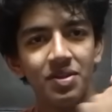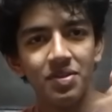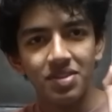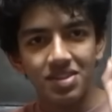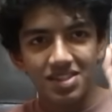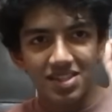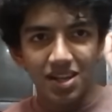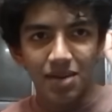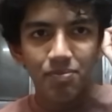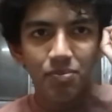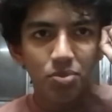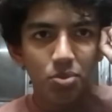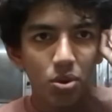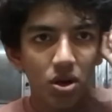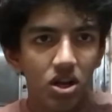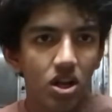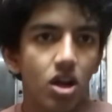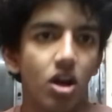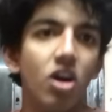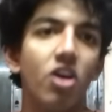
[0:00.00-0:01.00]
some
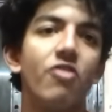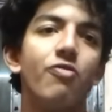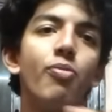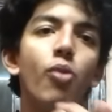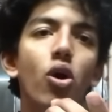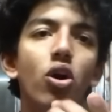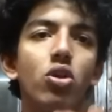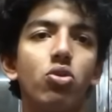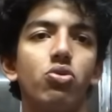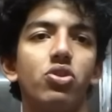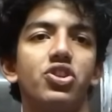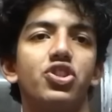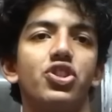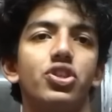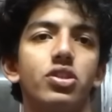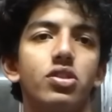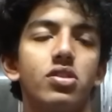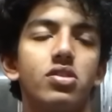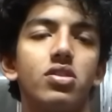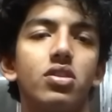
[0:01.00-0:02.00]
curveball
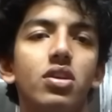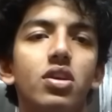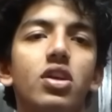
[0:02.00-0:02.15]
questions.